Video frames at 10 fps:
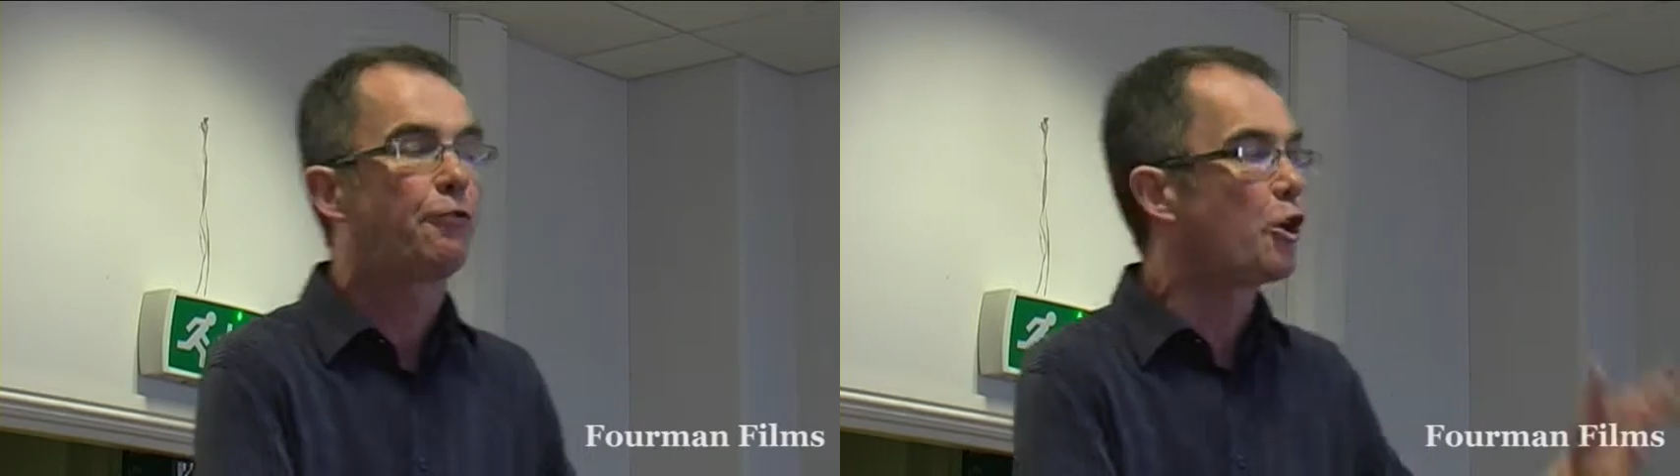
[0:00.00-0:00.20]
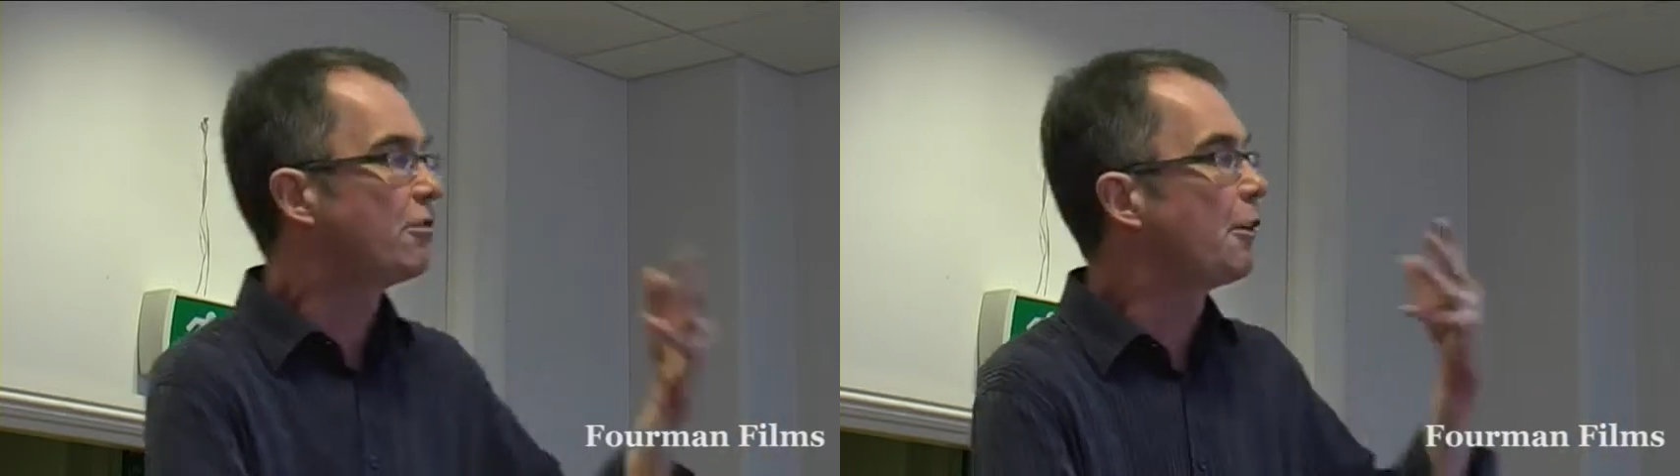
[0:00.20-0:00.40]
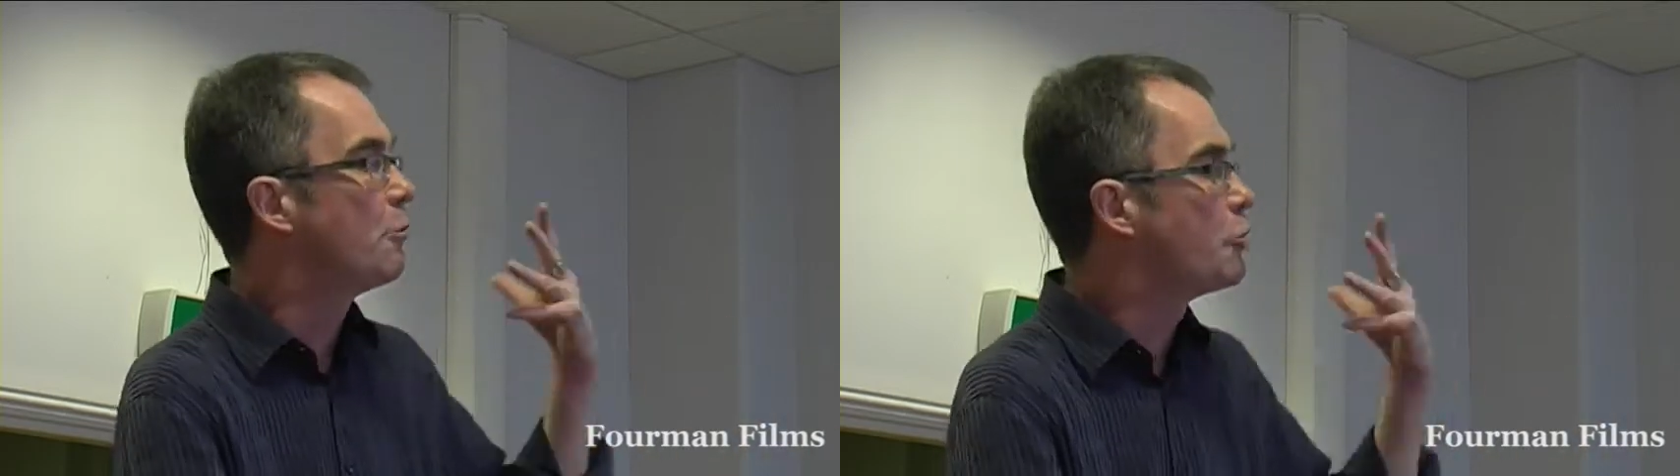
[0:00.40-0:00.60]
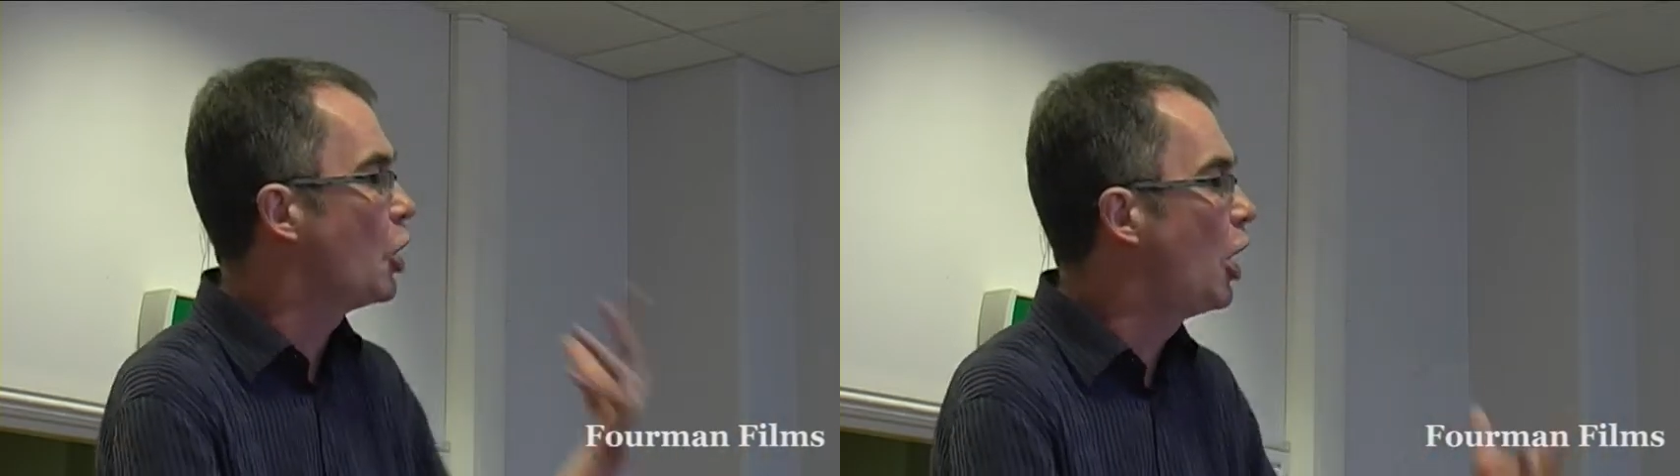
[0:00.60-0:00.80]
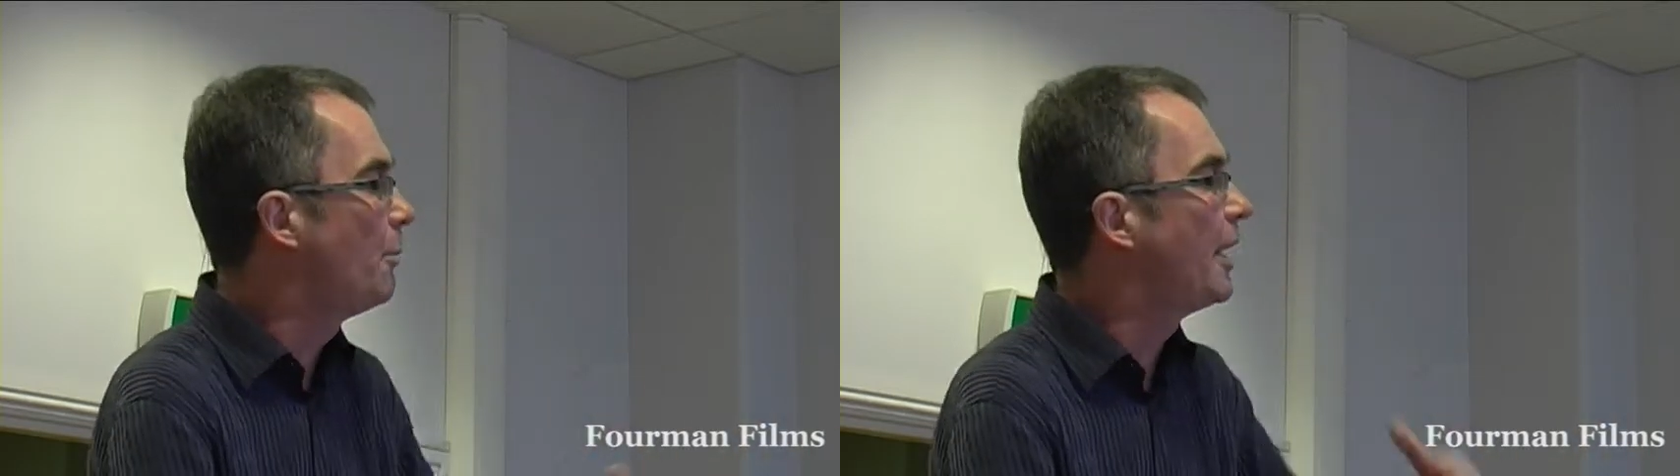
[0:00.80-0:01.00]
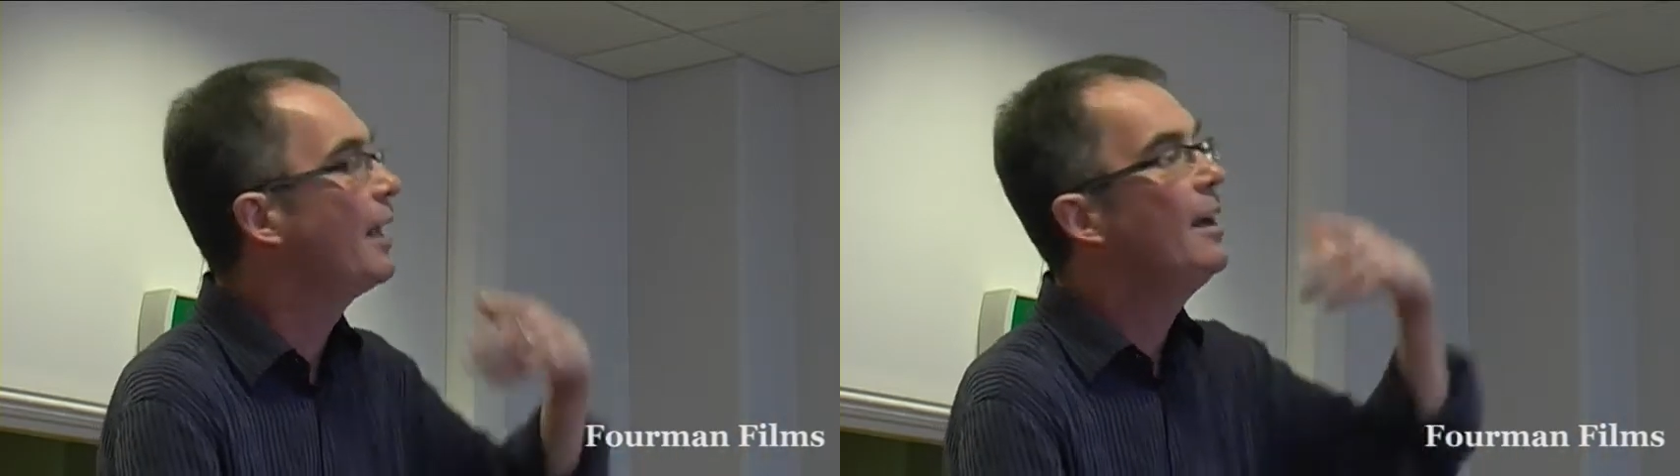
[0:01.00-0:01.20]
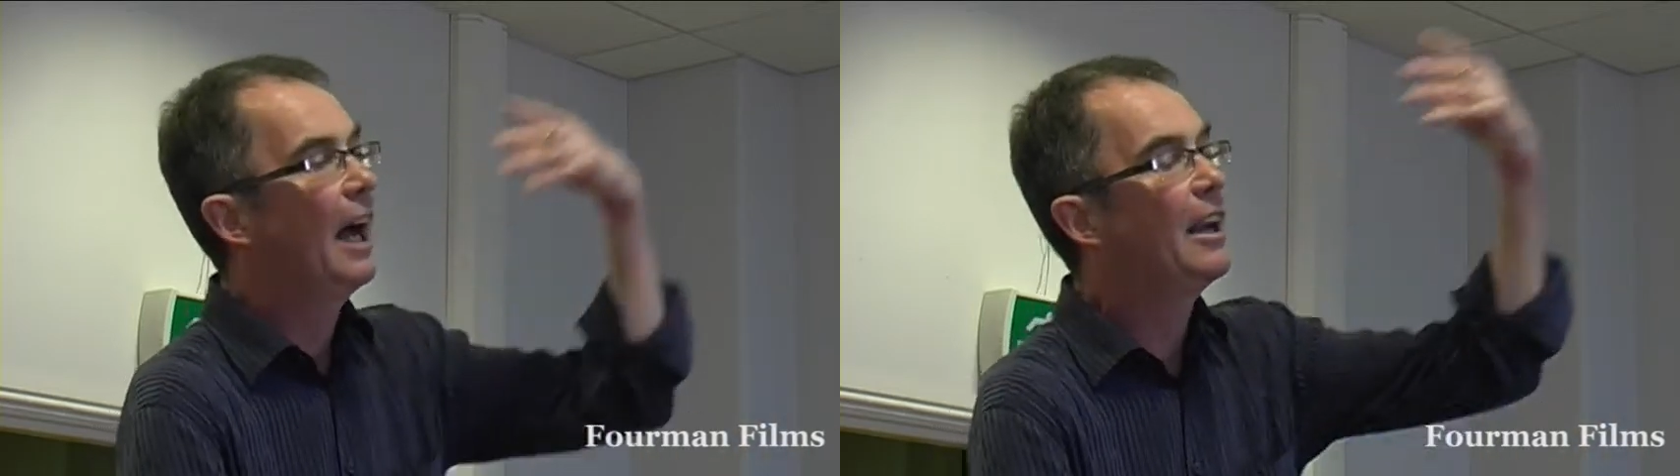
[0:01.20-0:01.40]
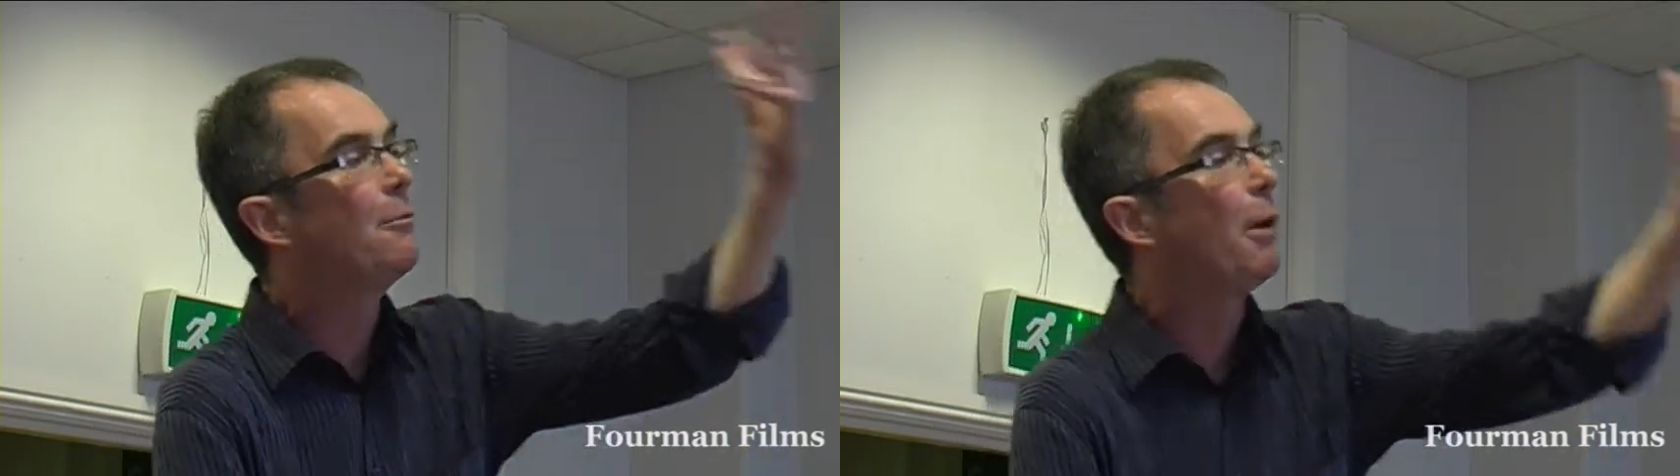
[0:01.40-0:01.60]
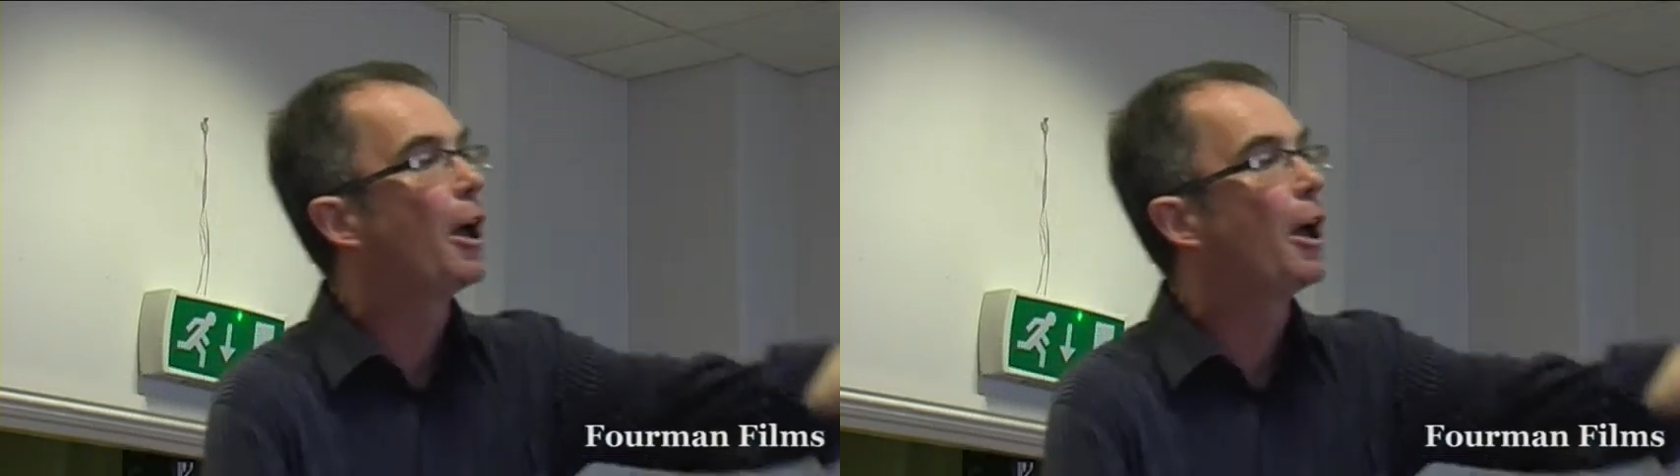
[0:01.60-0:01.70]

firstly from Germany and then by